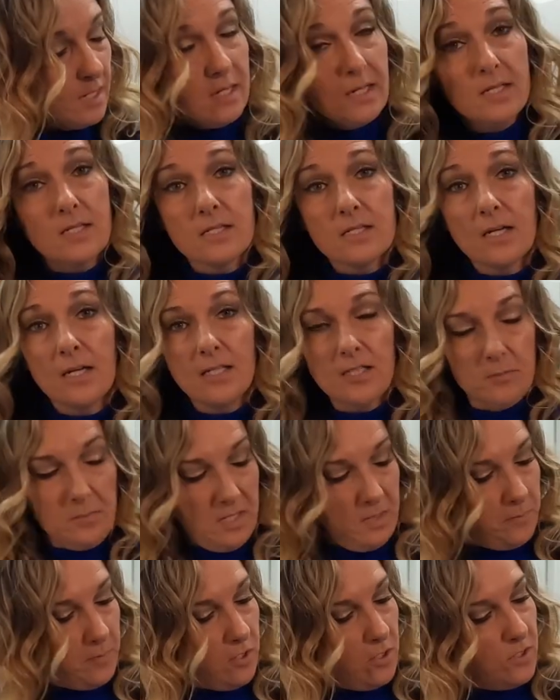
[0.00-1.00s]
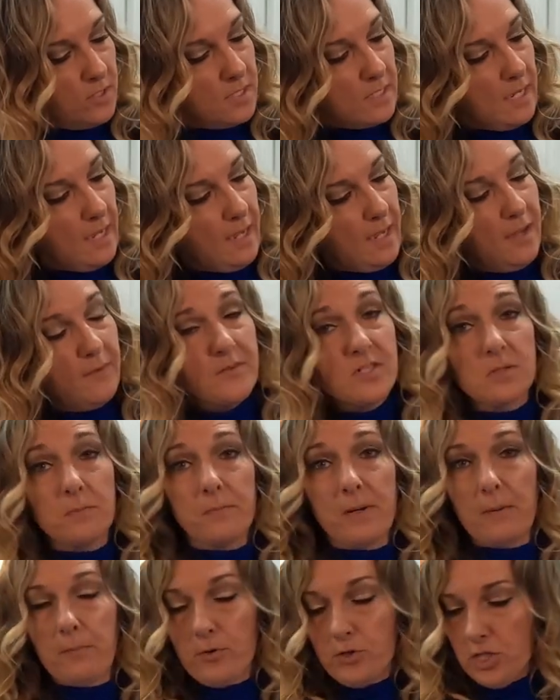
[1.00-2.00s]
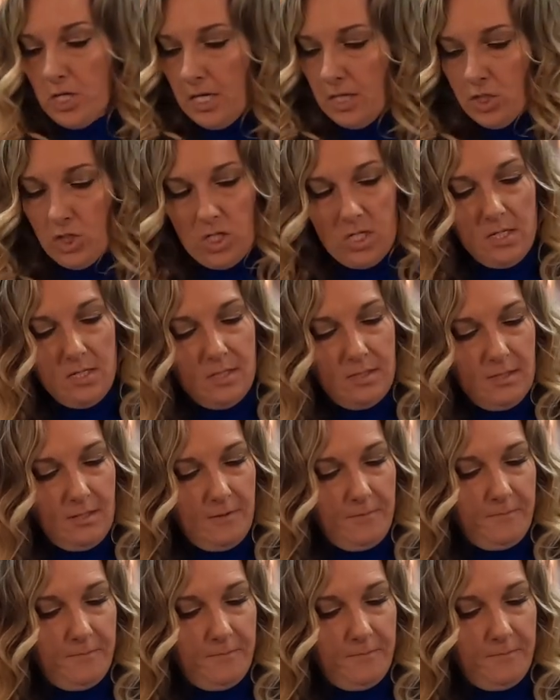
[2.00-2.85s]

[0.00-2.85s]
Inside the meatballs, I have some pepper jack cheese.